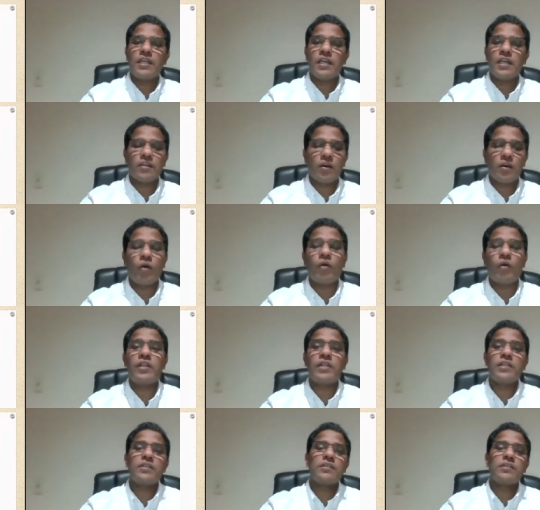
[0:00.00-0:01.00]
and
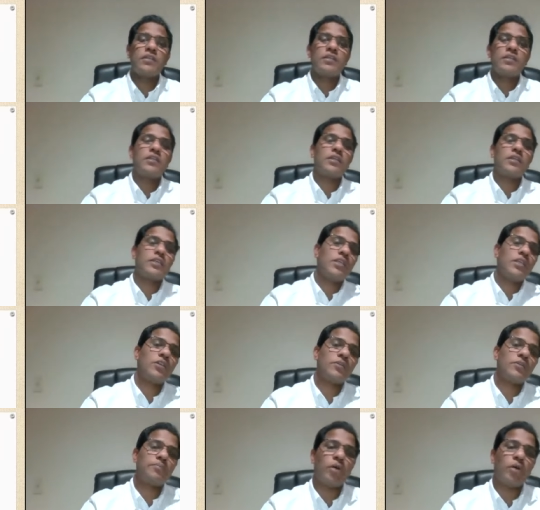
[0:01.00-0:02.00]
holding the key
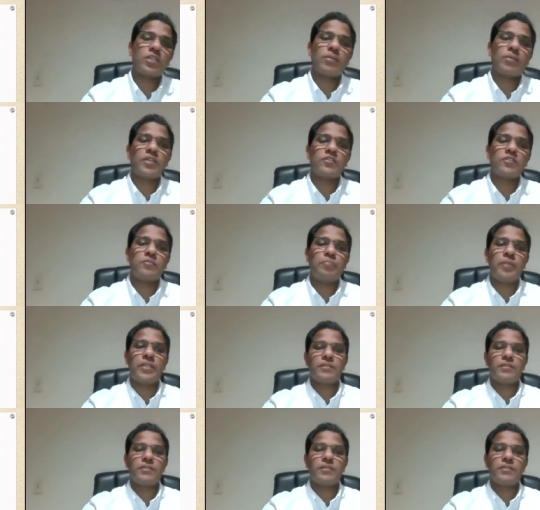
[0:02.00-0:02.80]
of bottomless pit.